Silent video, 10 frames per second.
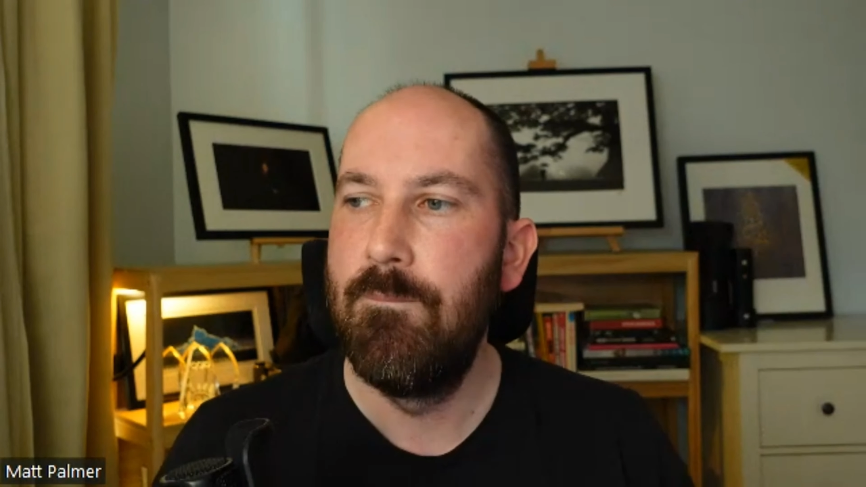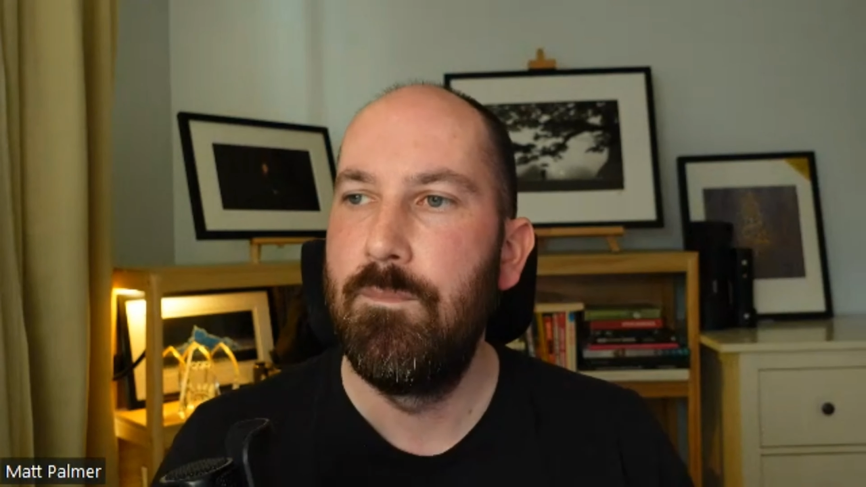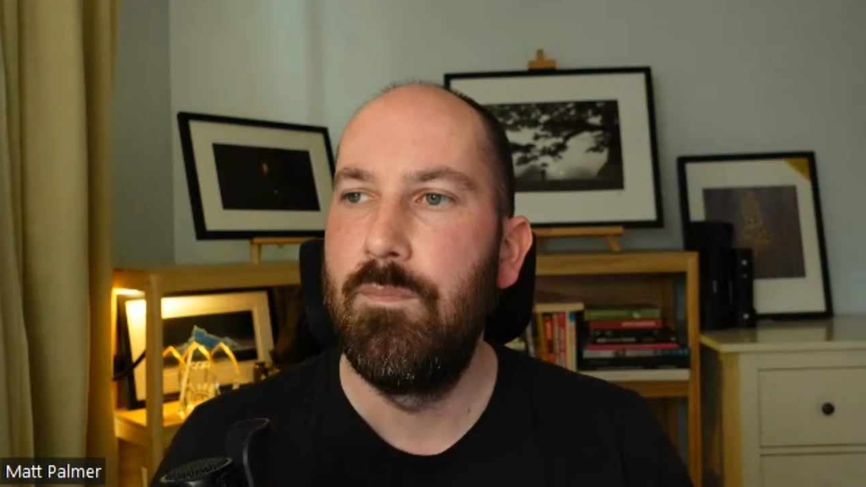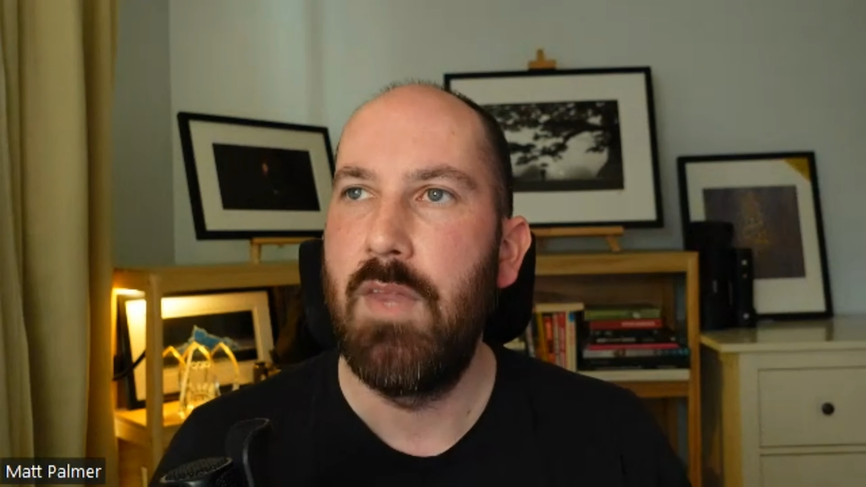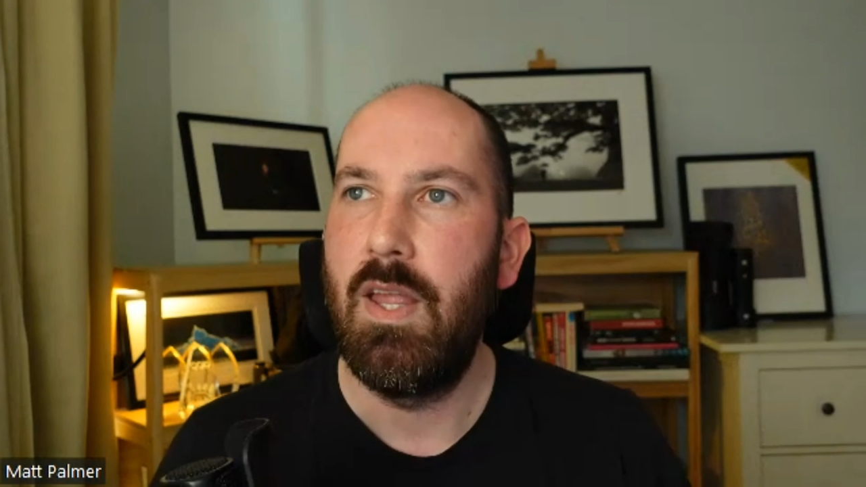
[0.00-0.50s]

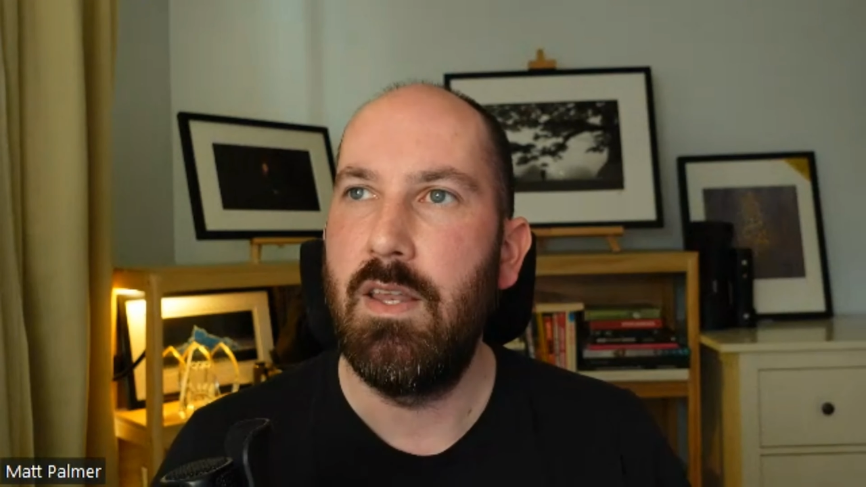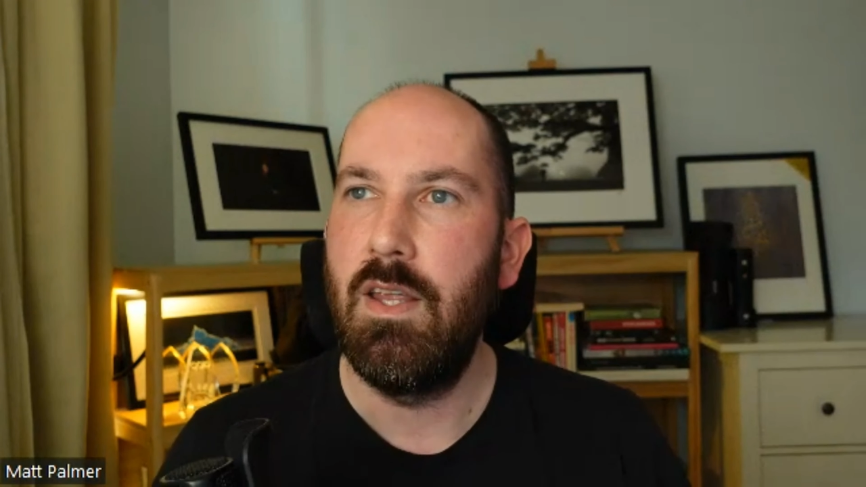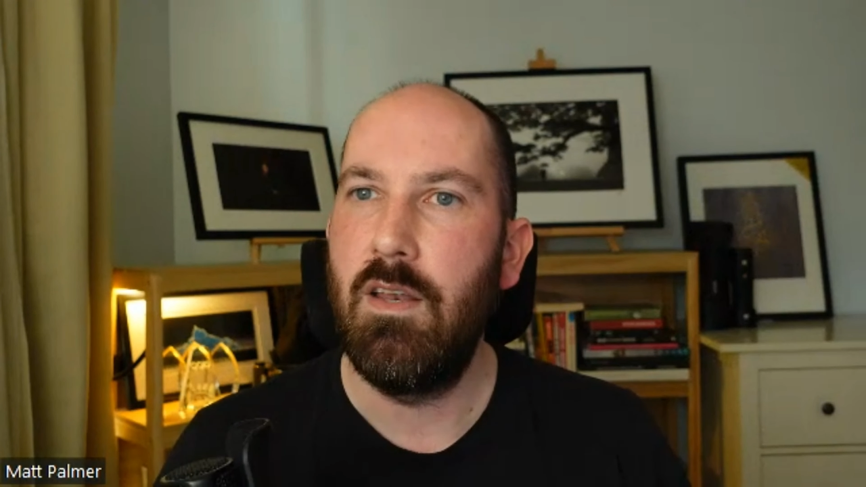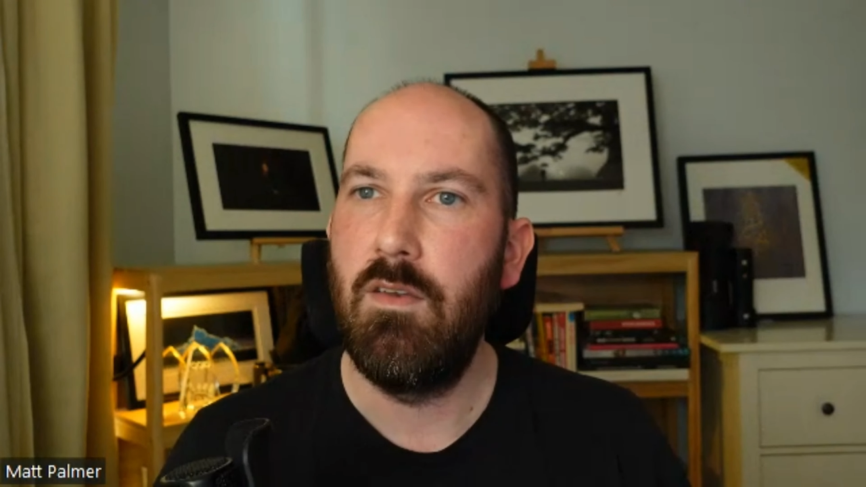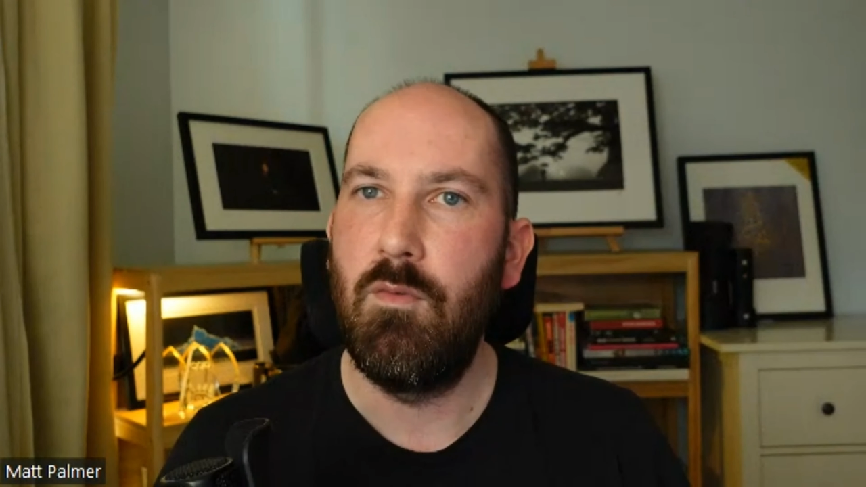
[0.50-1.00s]
And
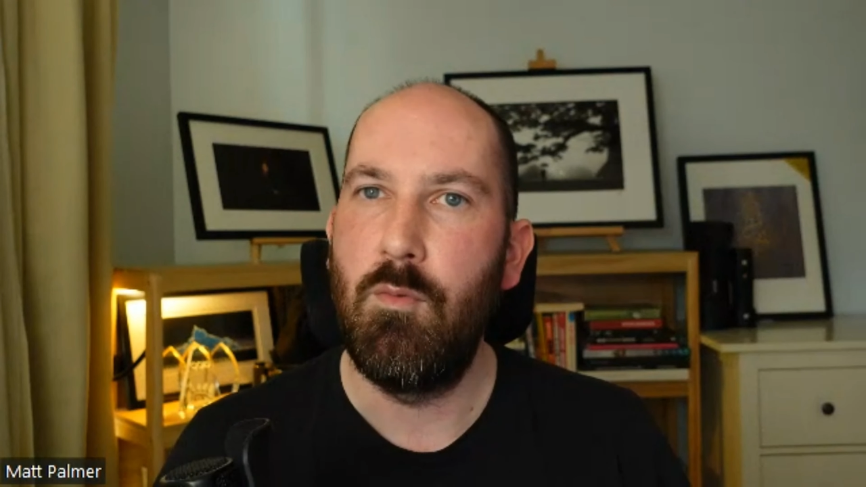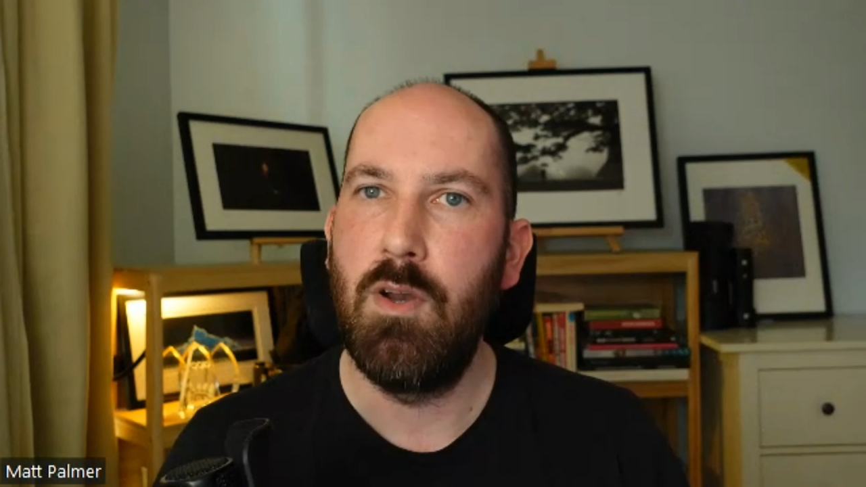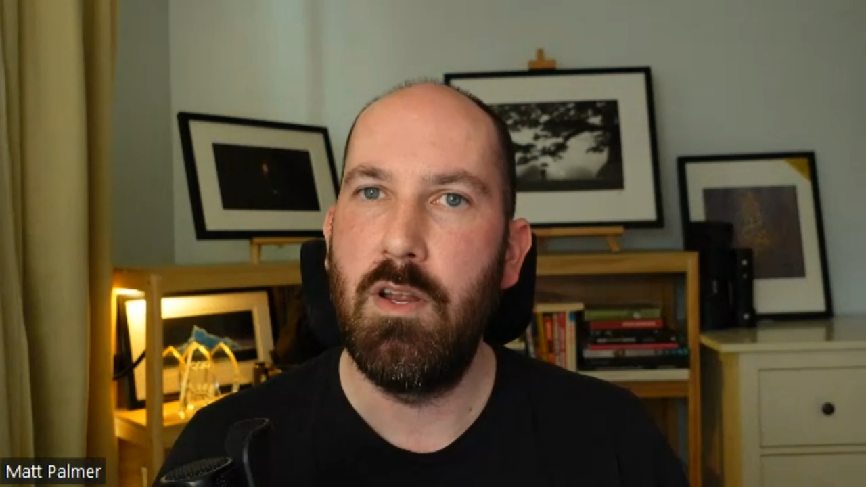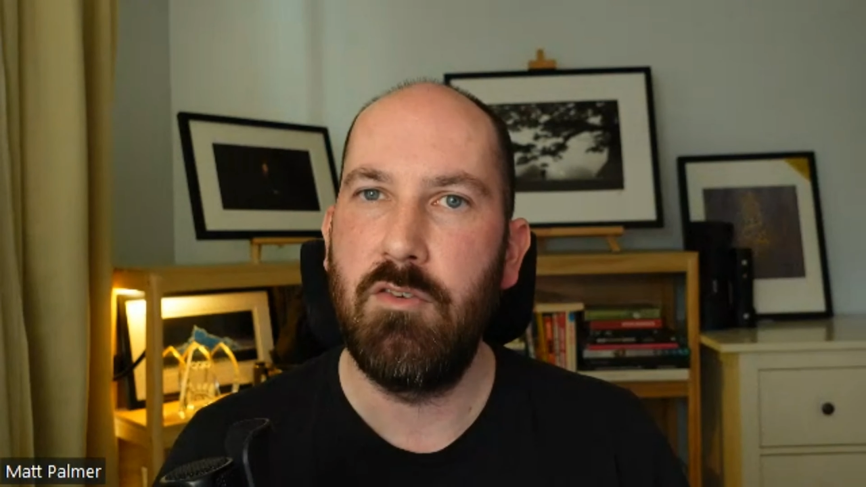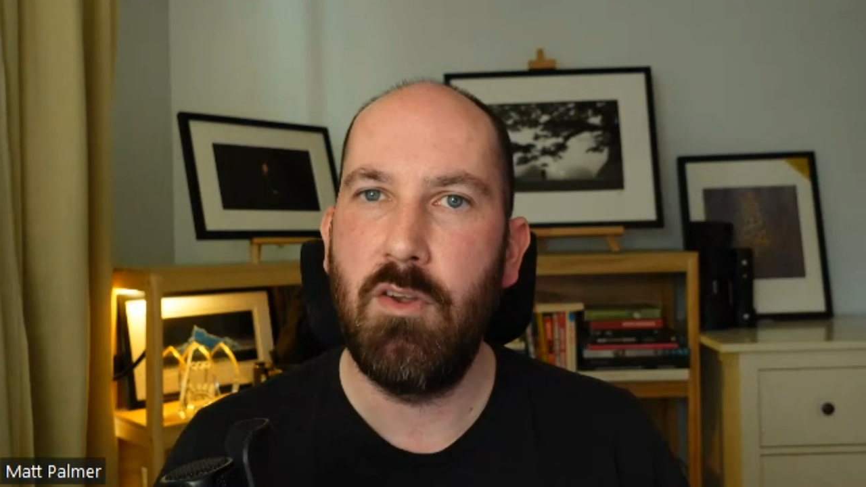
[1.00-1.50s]
then when I
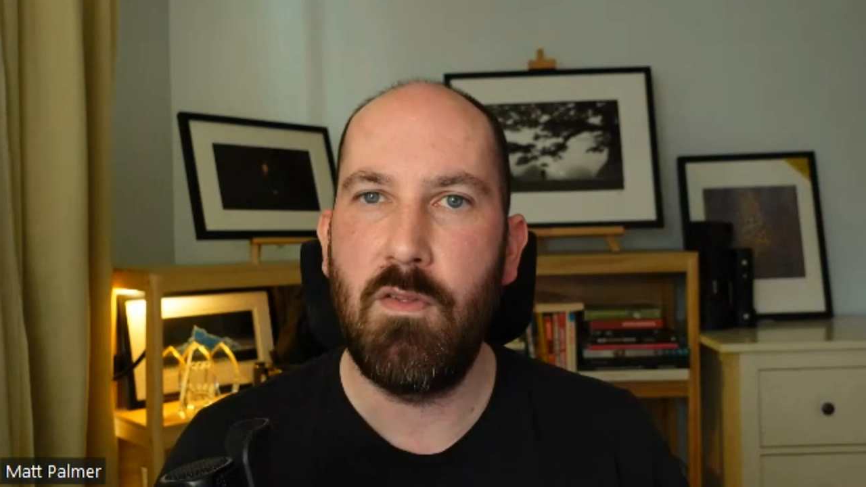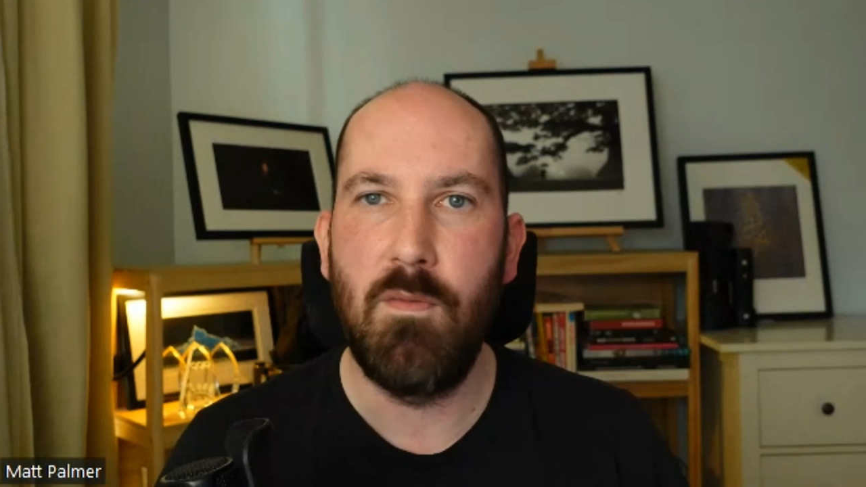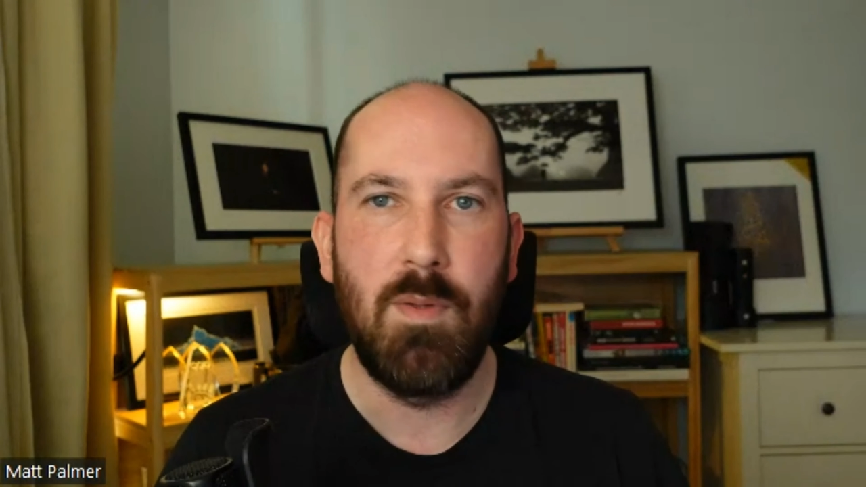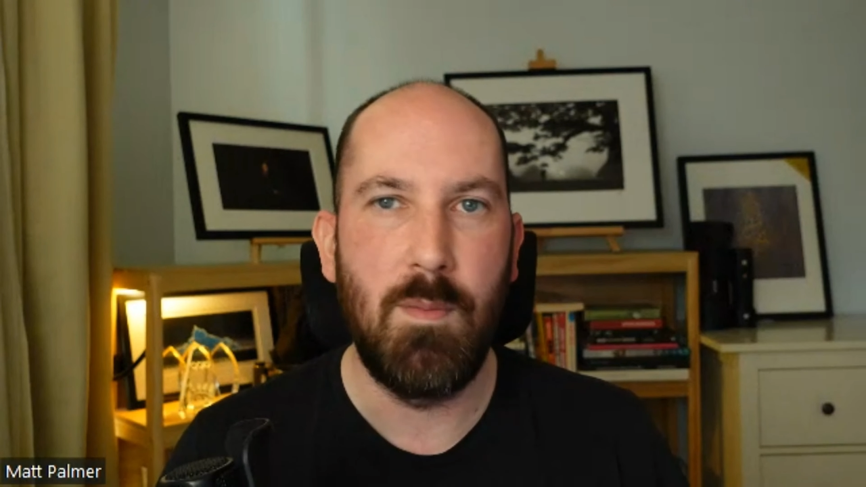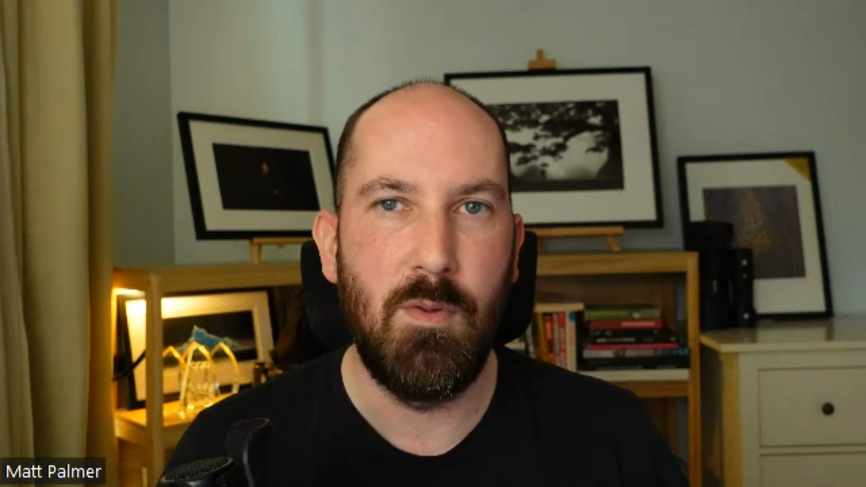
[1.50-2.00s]
showed some
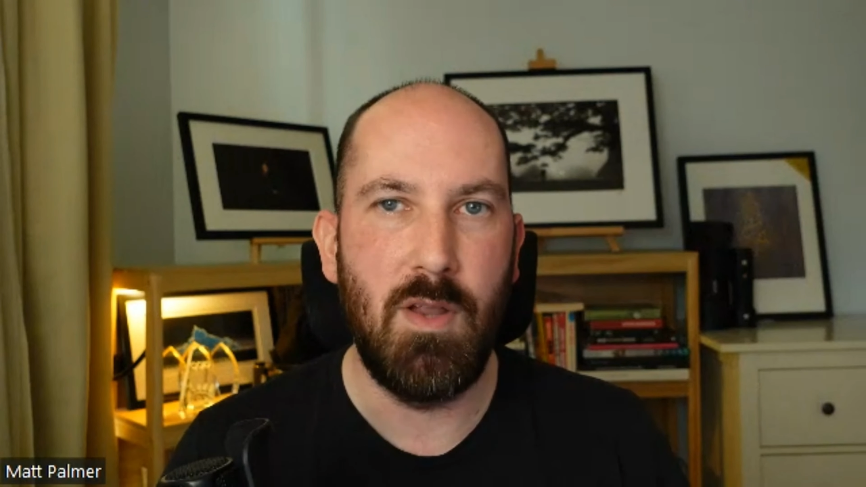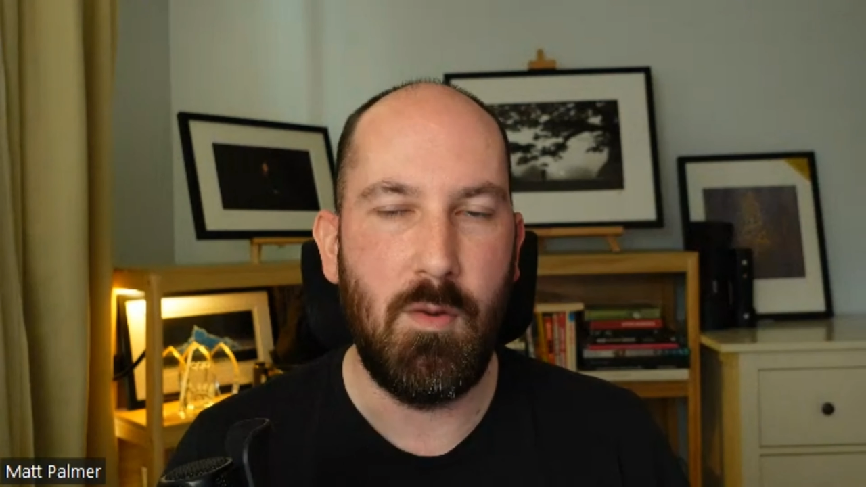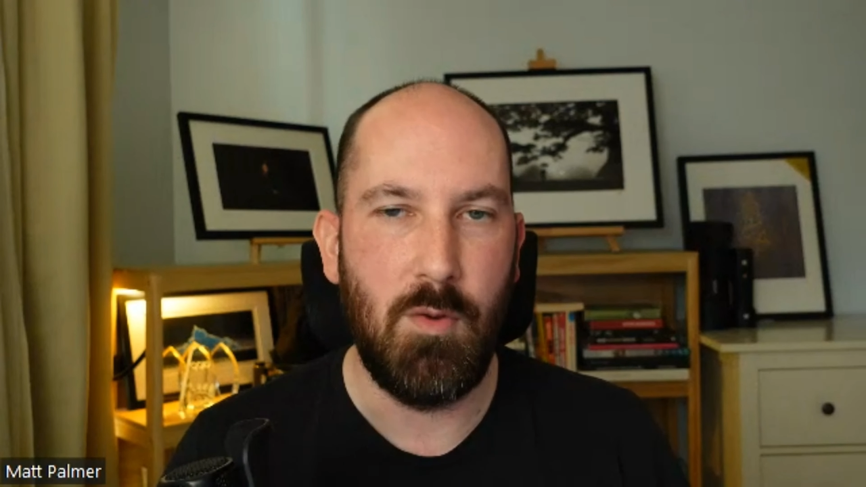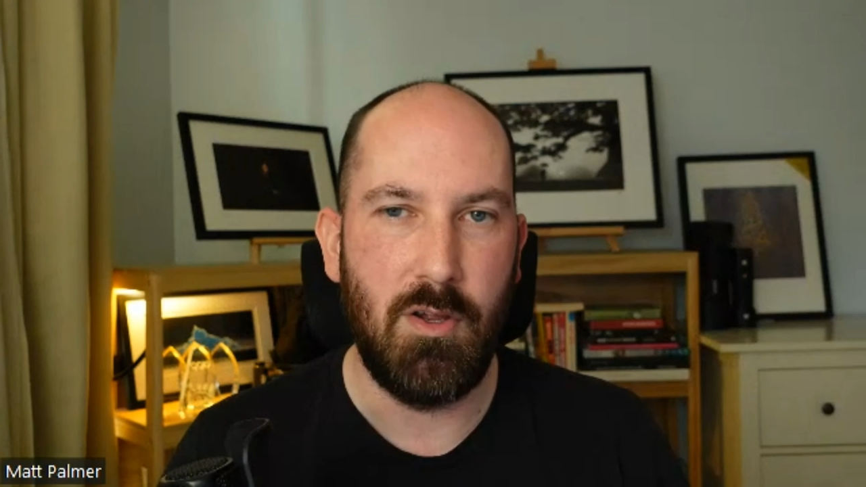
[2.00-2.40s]
people that work,